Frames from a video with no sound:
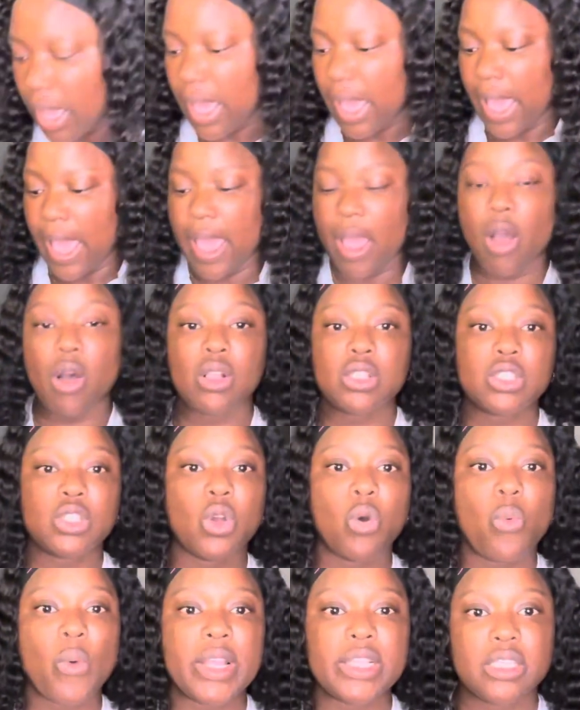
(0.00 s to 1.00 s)
I also
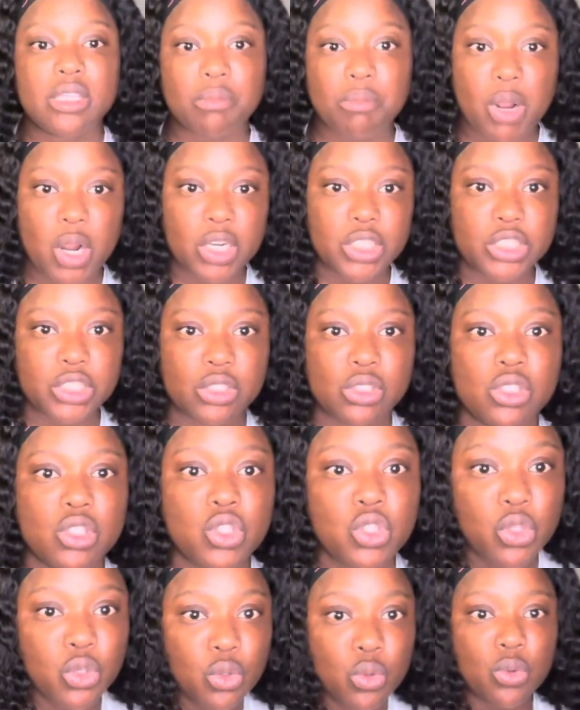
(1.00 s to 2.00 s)
went to Marshall's
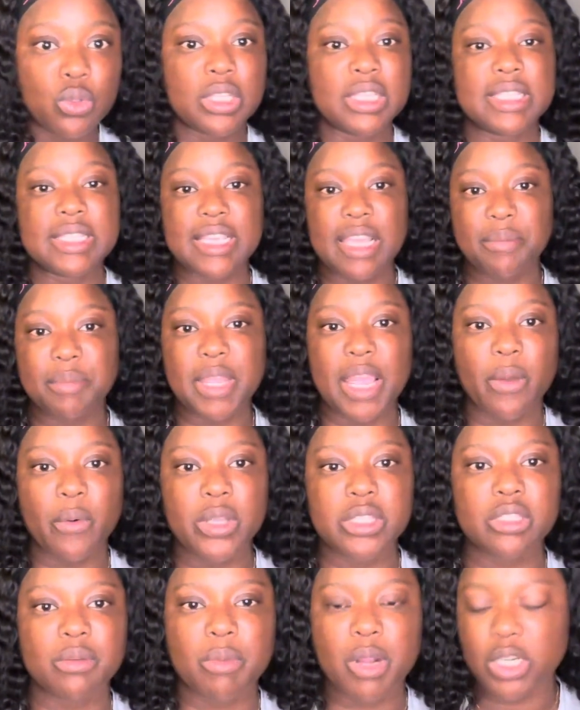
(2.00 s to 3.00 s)
too. The same day I
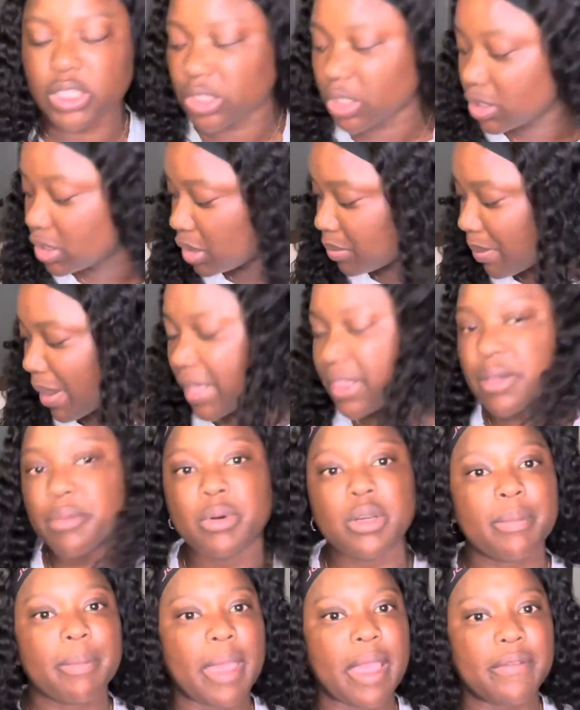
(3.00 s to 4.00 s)
went to Marshall's to buy the
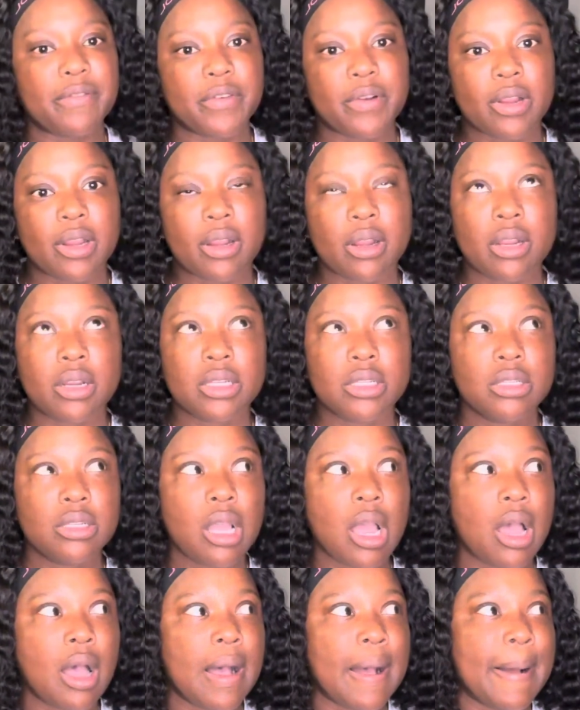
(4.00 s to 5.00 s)
book bag for
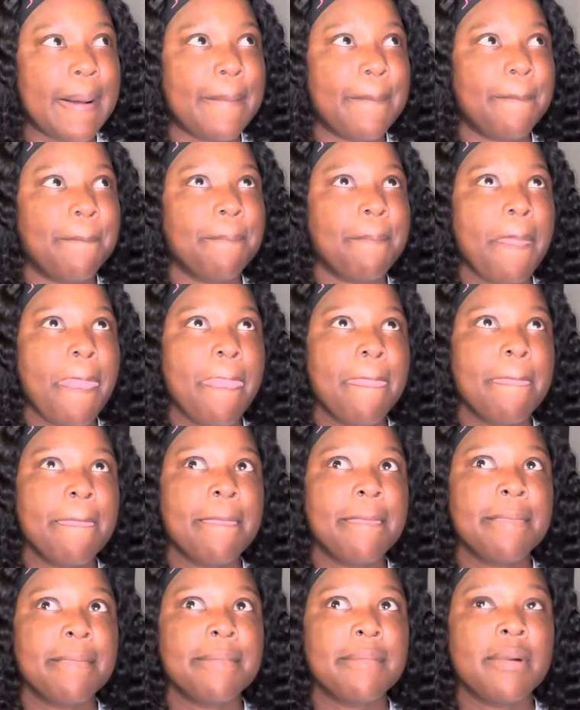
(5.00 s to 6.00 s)
um,
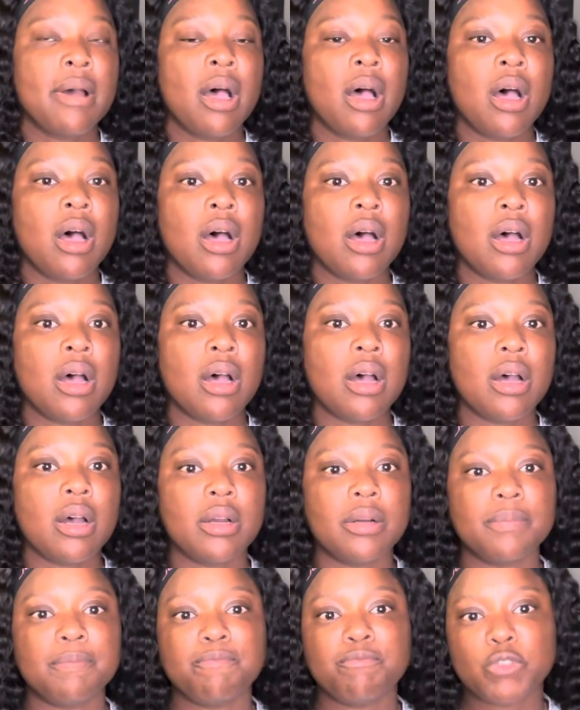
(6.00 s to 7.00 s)
uh,
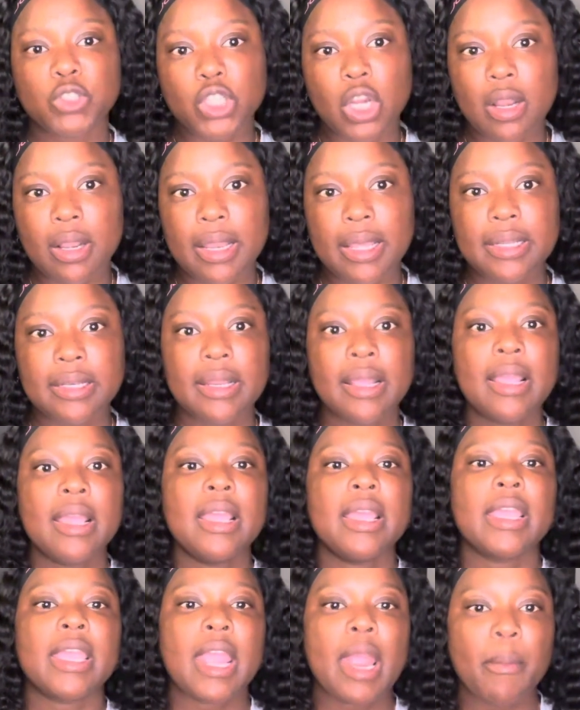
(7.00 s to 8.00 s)
Charlotte,
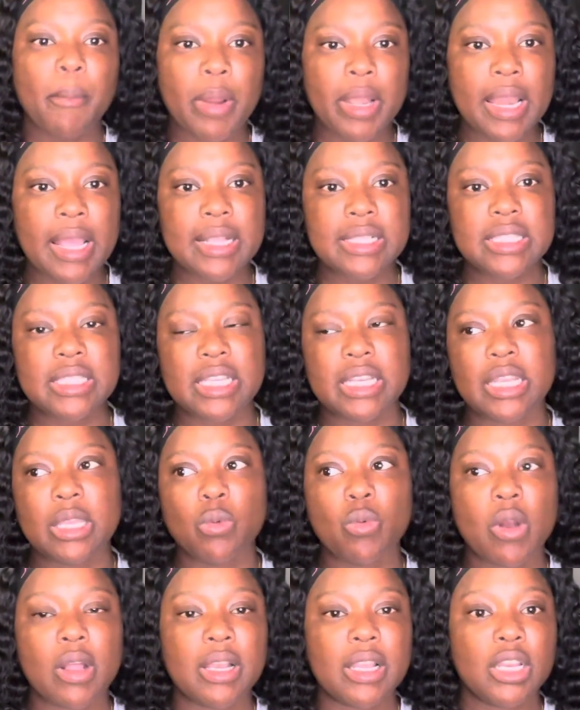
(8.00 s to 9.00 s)
Cameron had said he
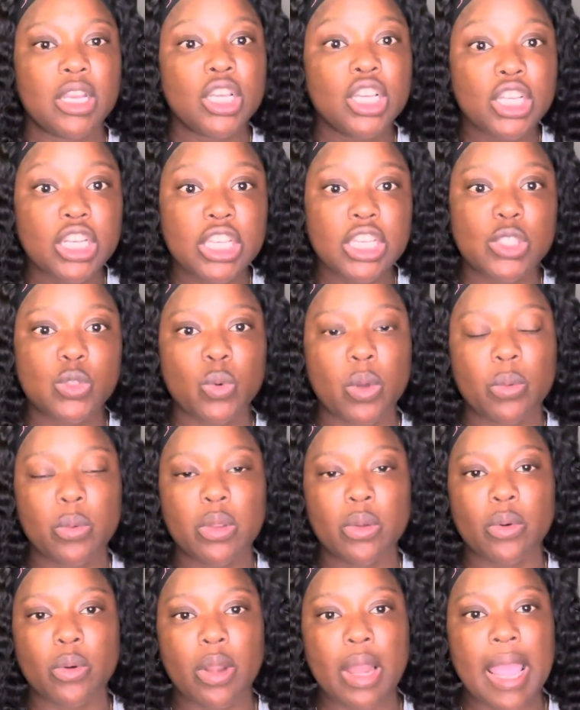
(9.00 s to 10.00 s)
wanted hoodies when we
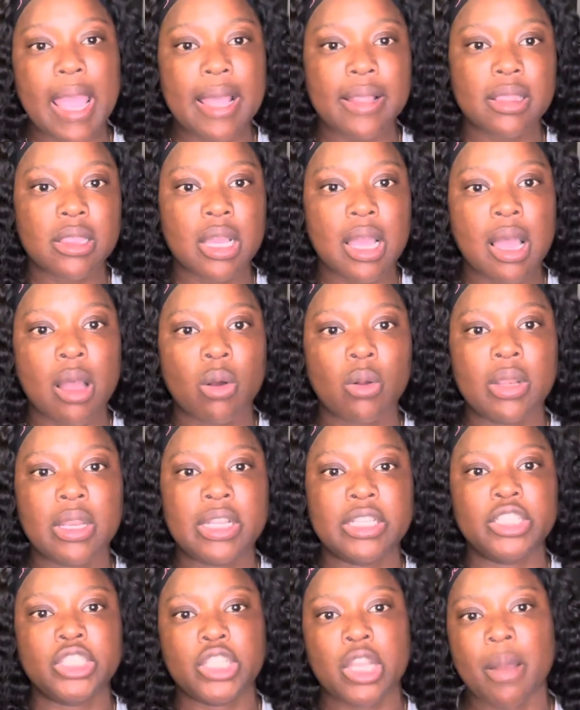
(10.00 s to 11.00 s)
were at the
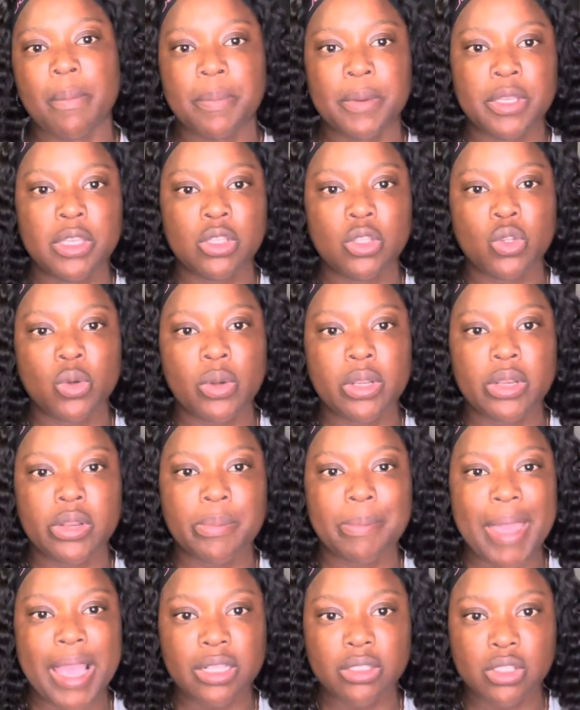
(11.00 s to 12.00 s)
outlet shopping, doing the
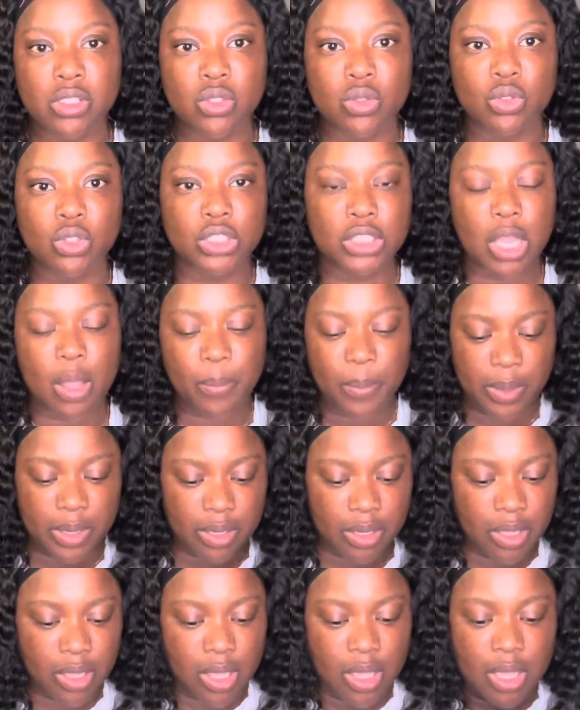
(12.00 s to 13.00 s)
back to school
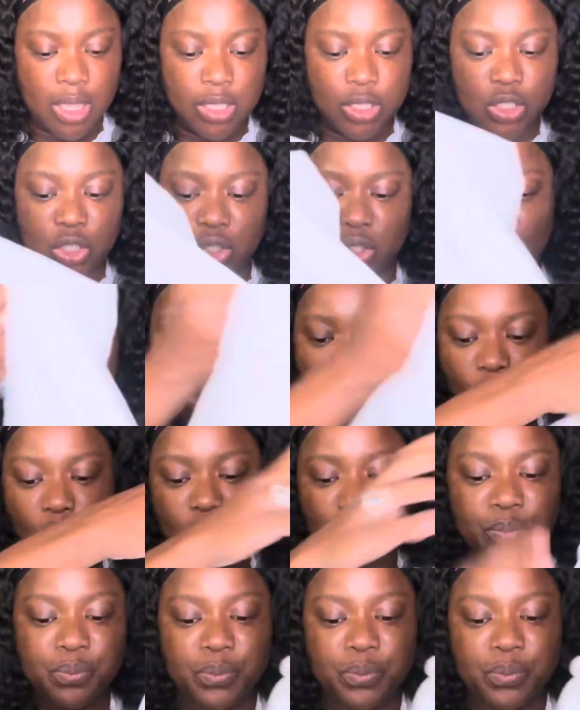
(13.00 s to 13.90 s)
shopping. So